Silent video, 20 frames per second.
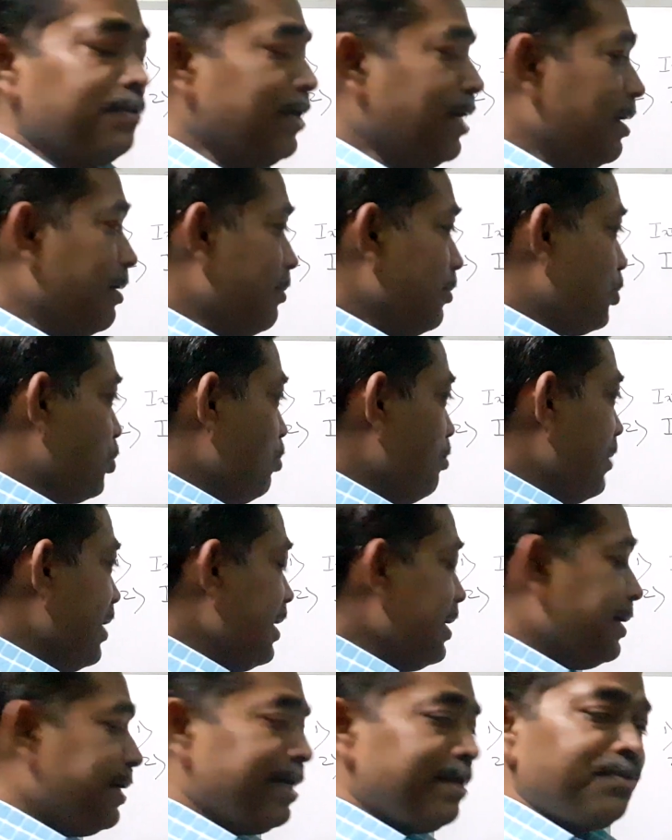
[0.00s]
to
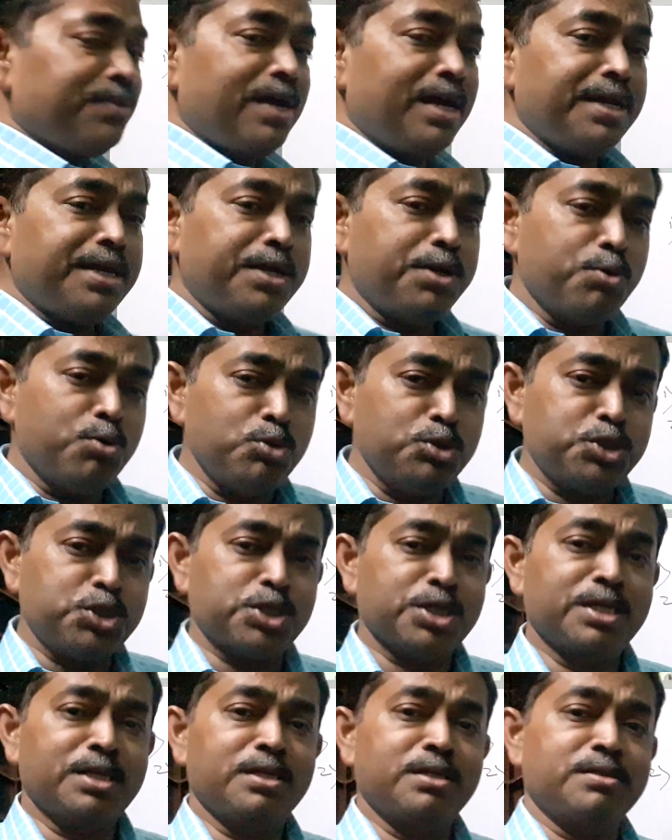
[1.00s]
maintain the
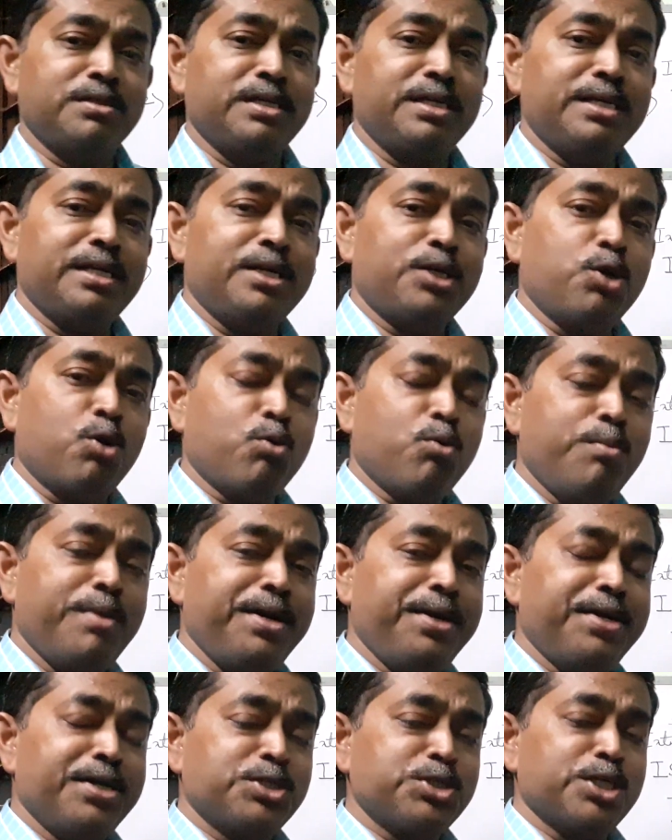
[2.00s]
huge
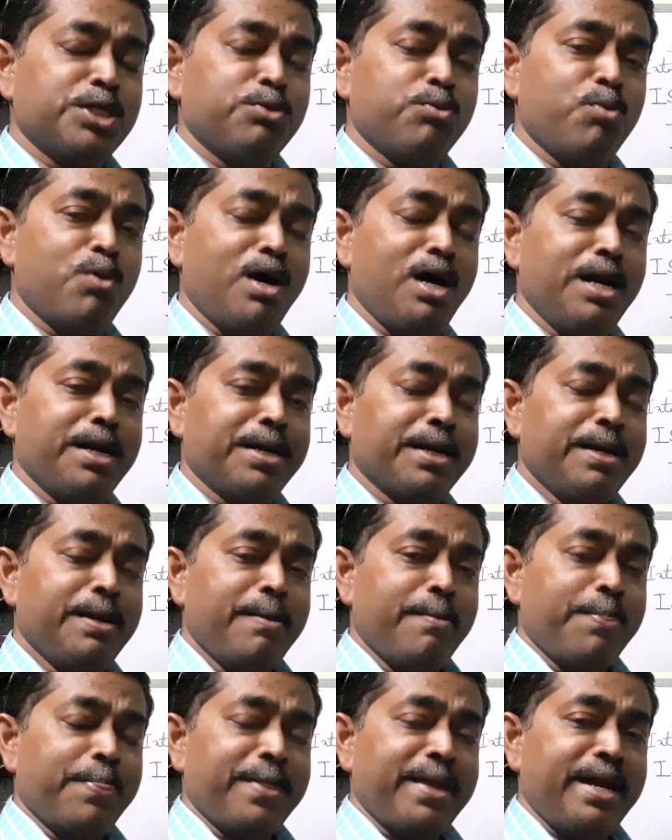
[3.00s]
documentation work,
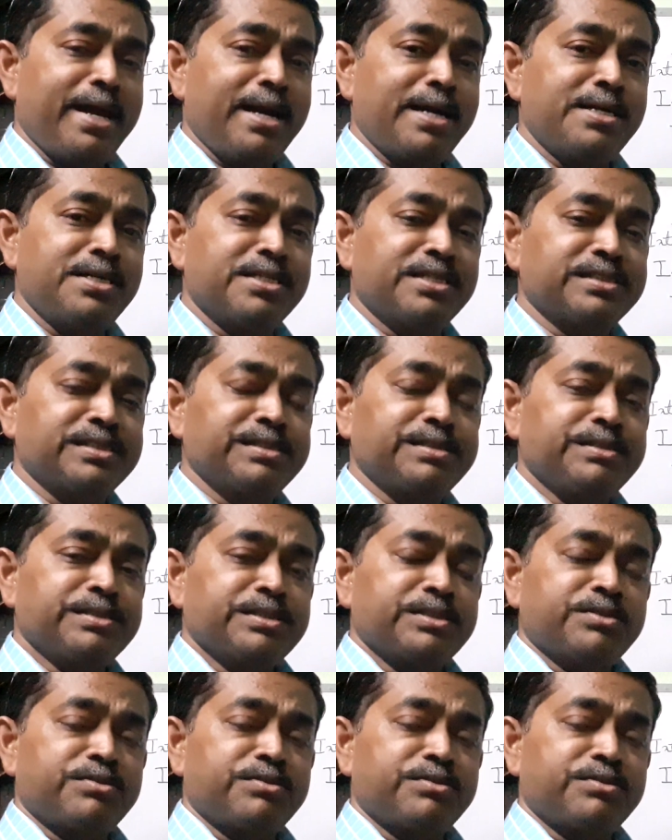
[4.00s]
and to